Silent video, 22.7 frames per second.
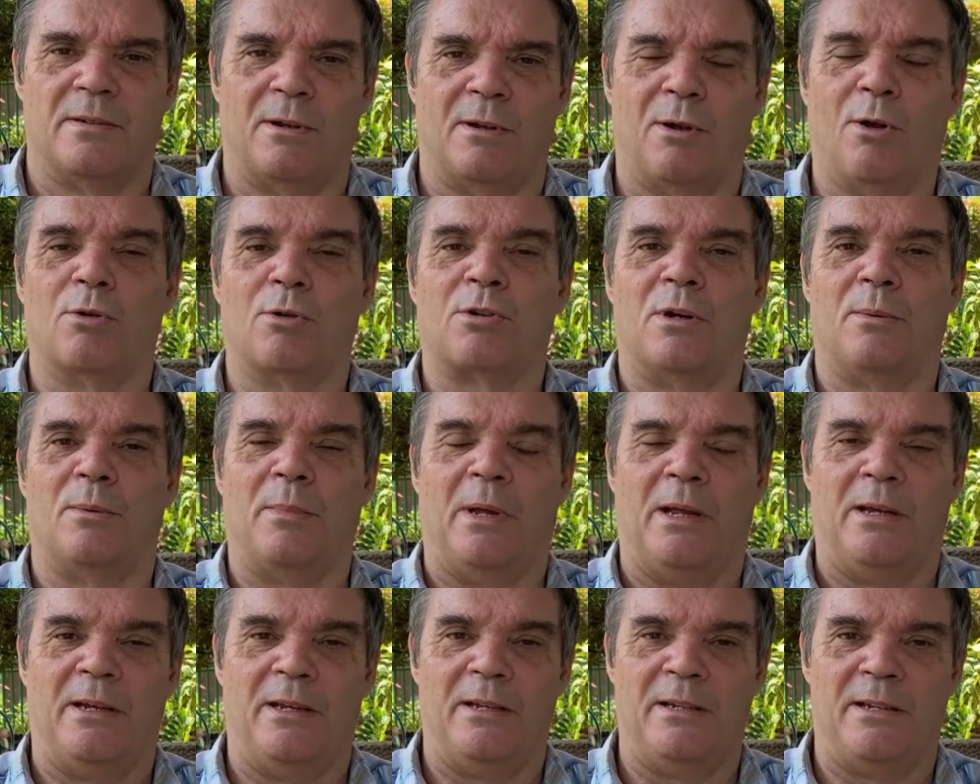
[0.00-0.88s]
looked at
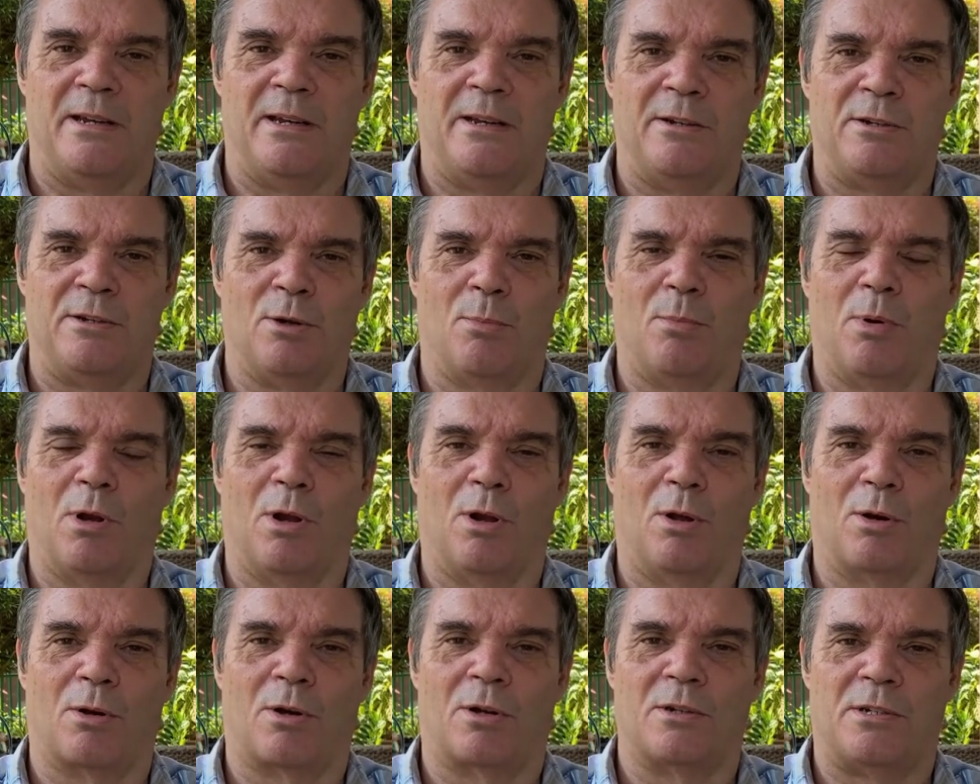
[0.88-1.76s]
me, and he did a double
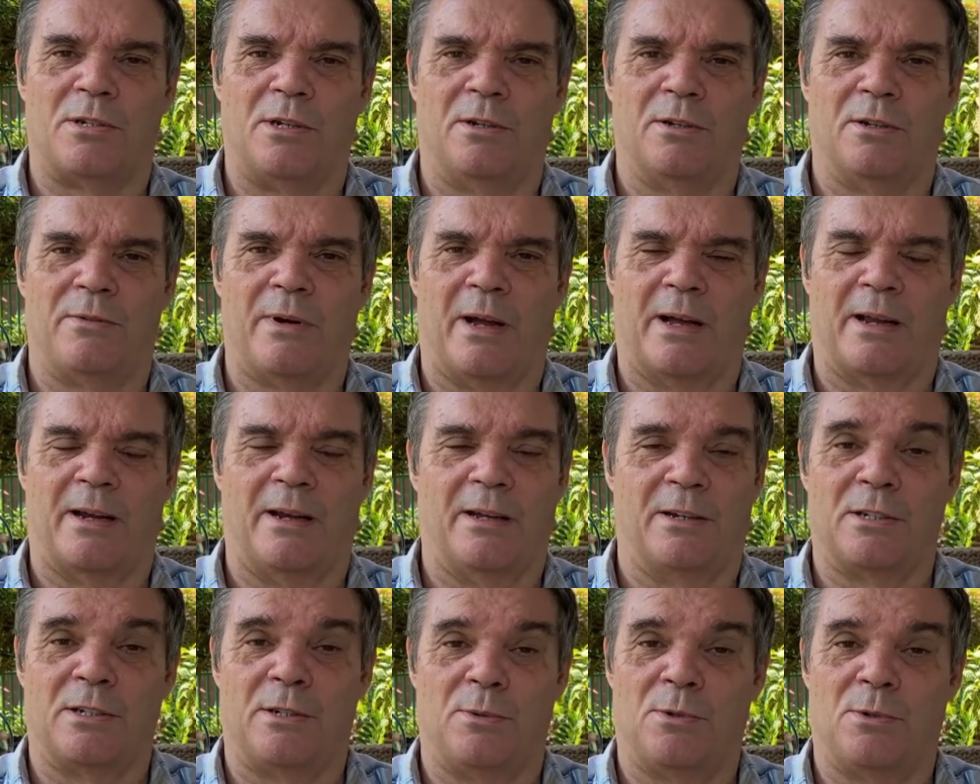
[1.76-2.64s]
look, because he could
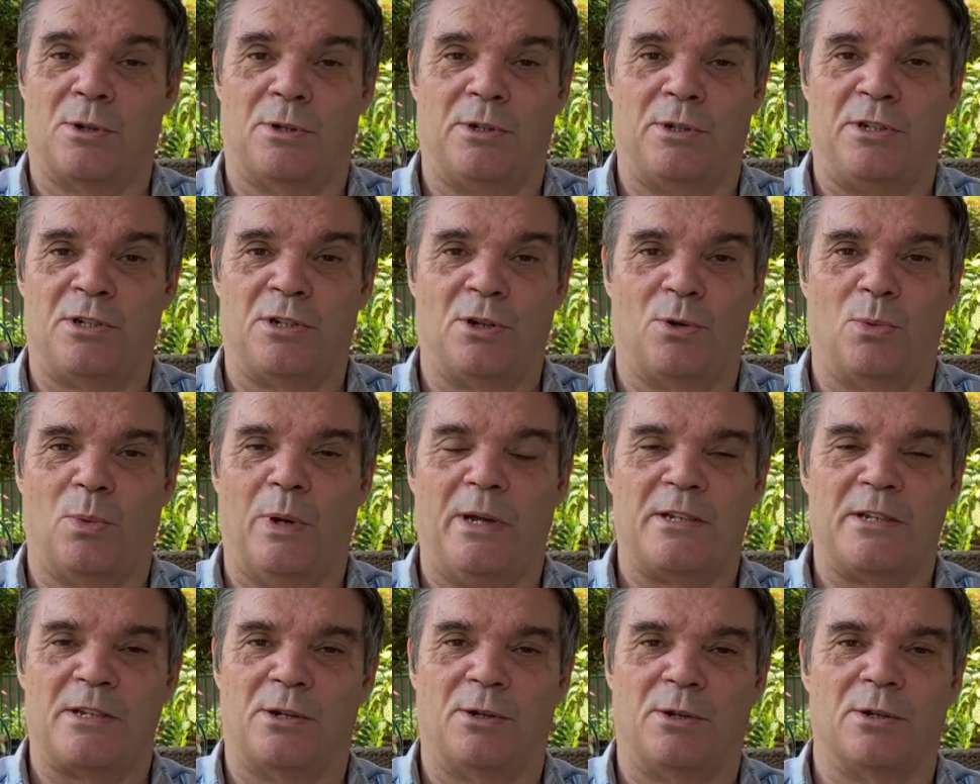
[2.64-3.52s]
recognize, because it was only 2
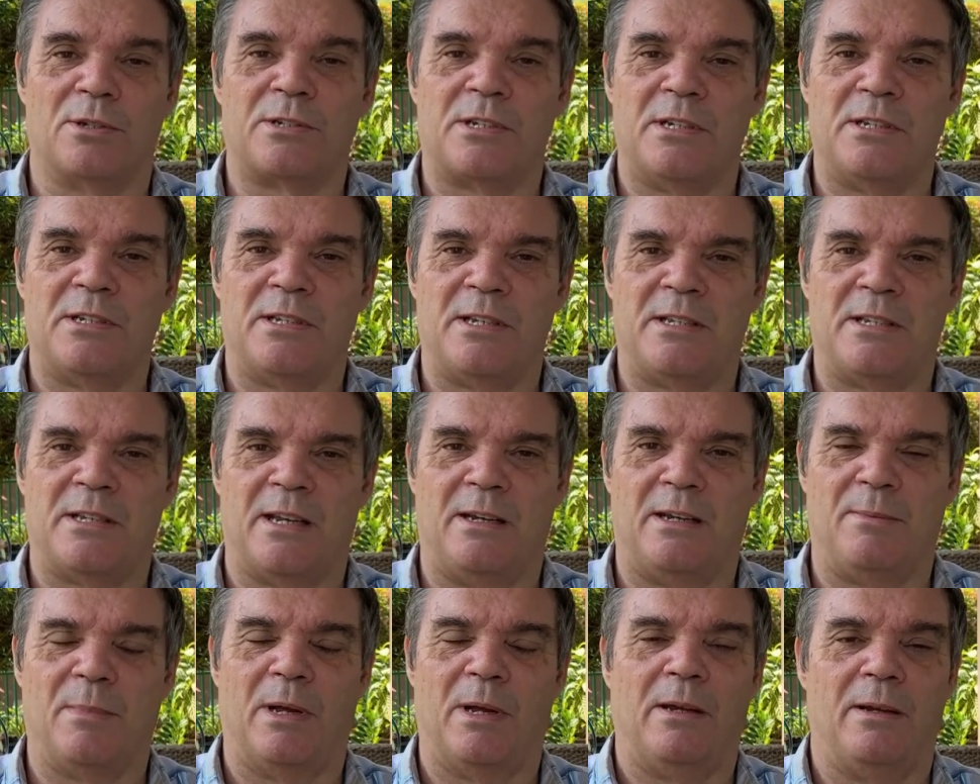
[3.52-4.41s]
weeks ago since he
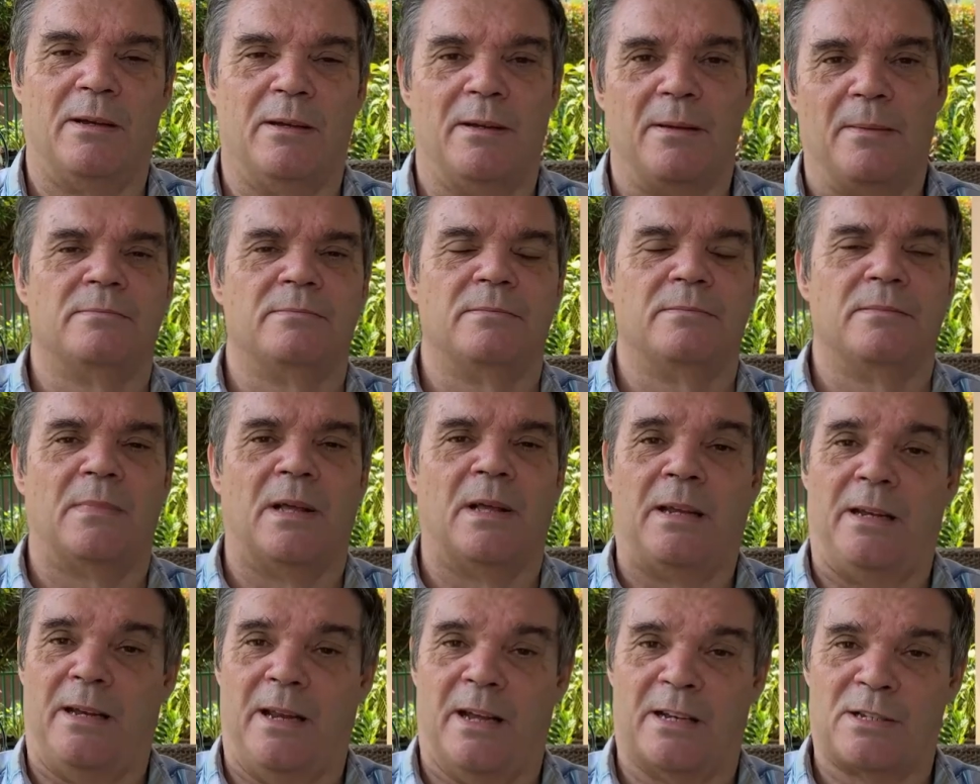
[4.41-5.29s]
seen me.
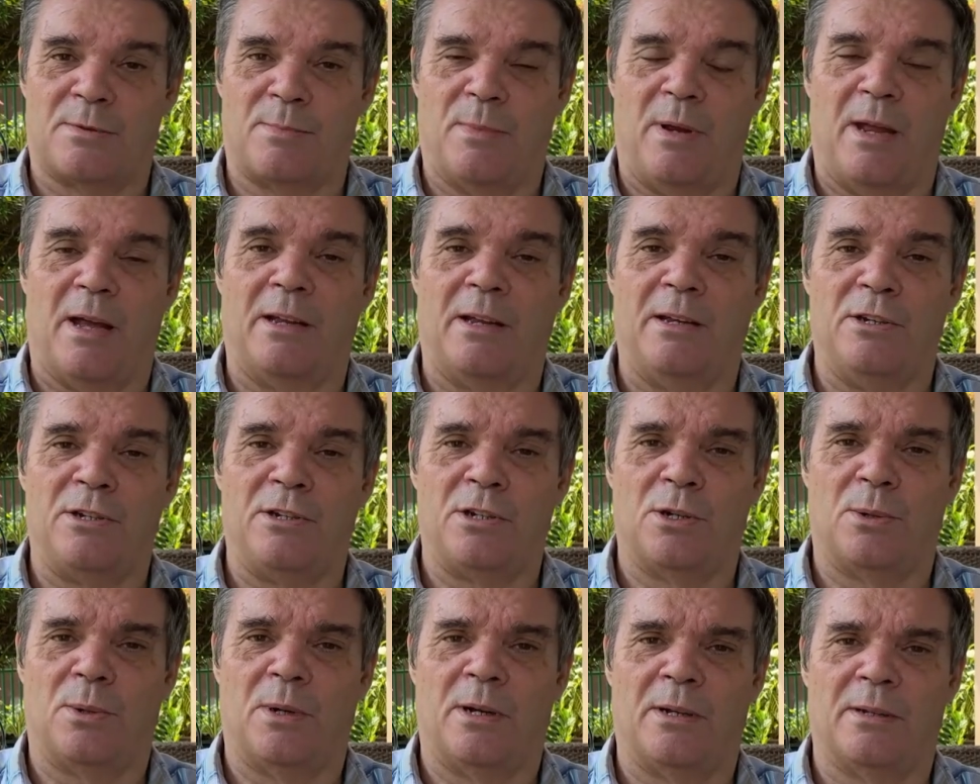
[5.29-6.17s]
And he asked me, are you
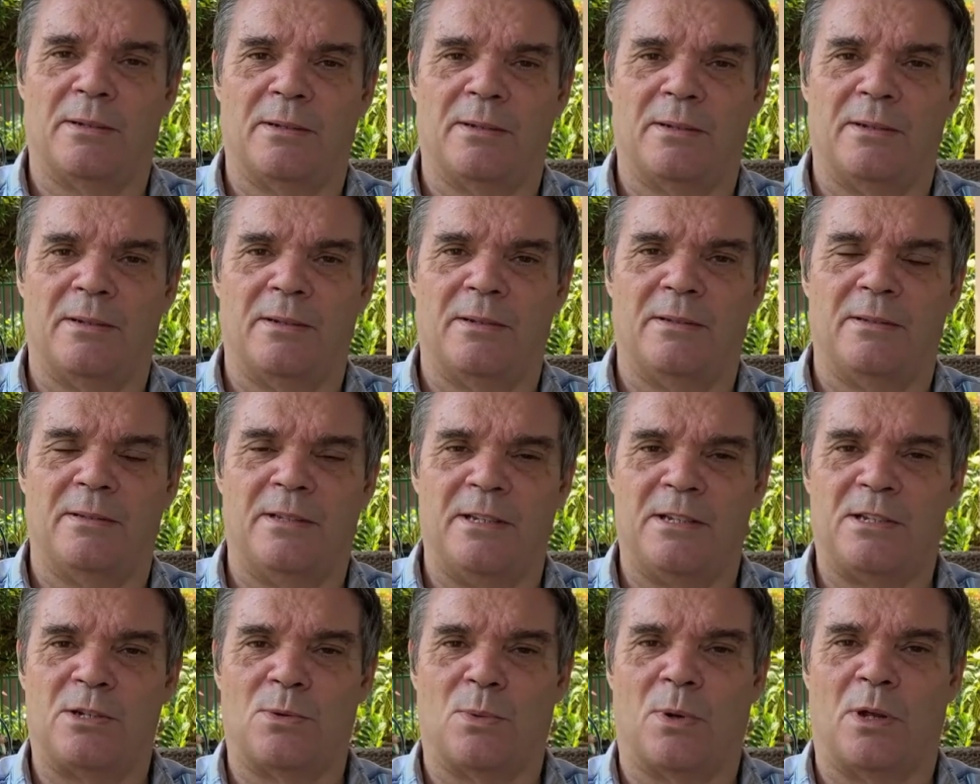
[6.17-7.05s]
sure
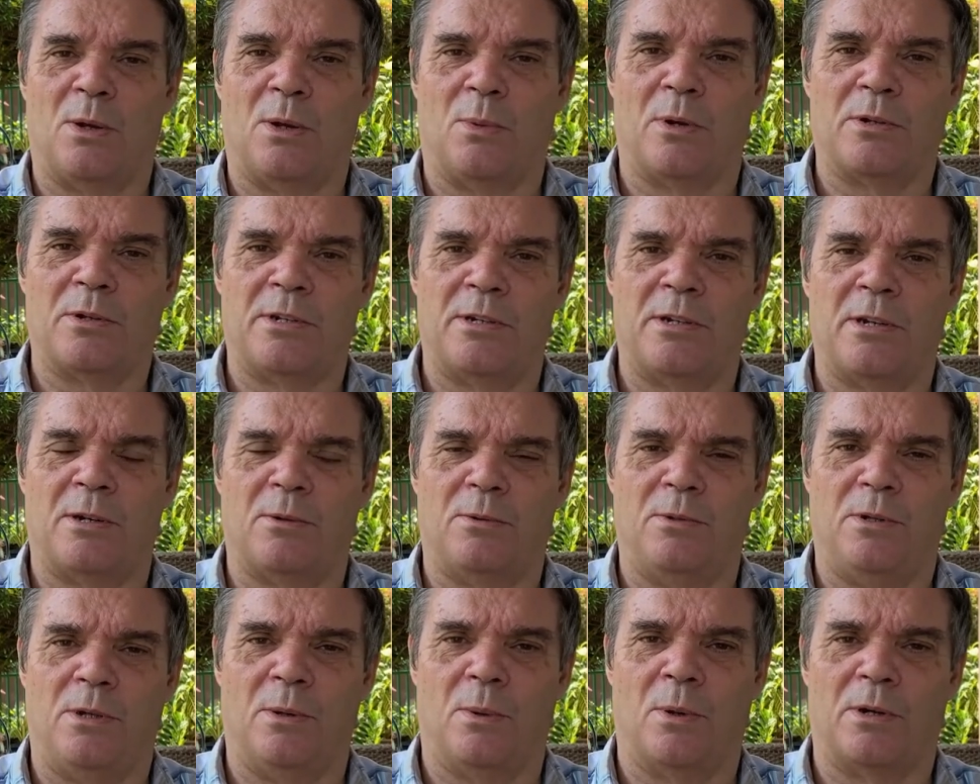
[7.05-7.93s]
this is what you want to
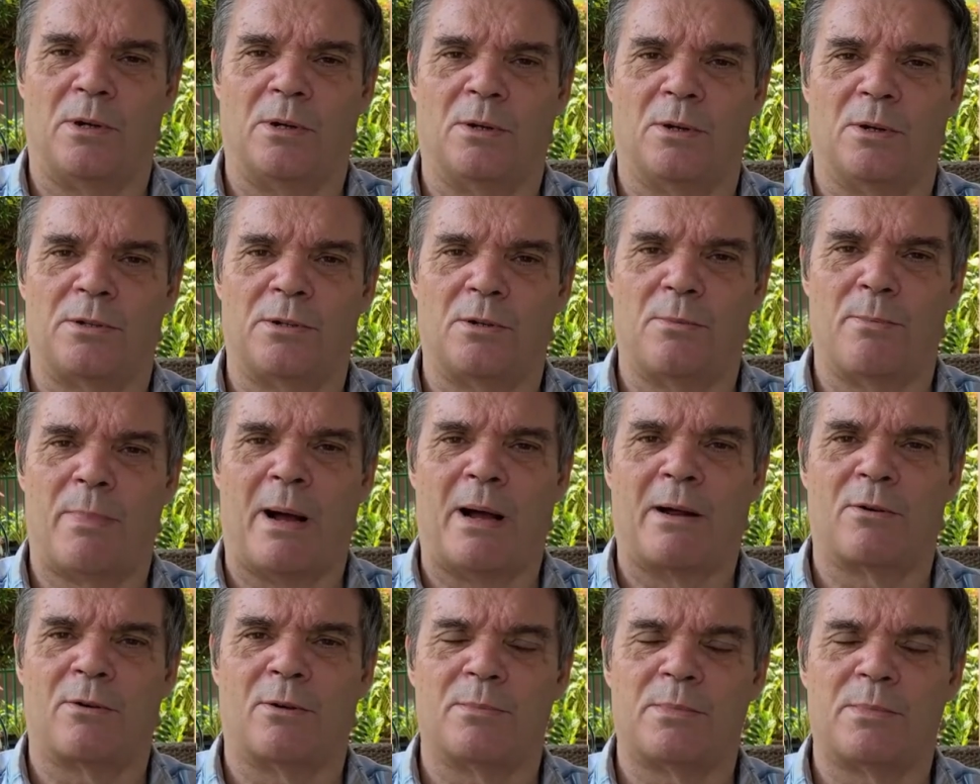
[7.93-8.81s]
do? You want to go through
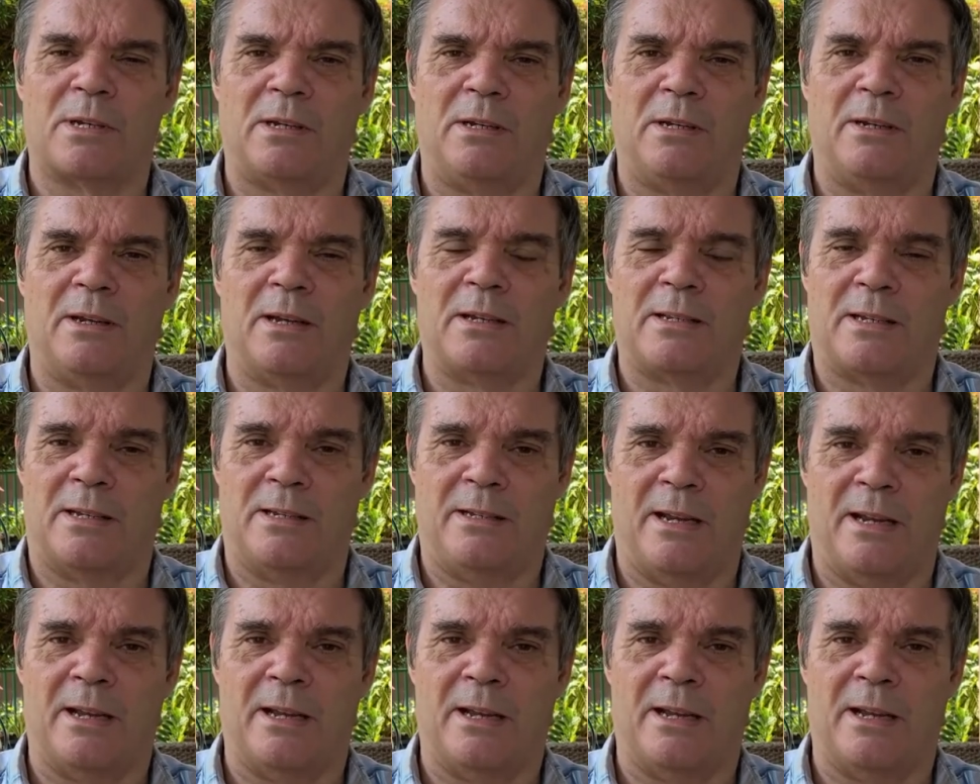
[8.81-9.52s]
bankruptcy? And I said,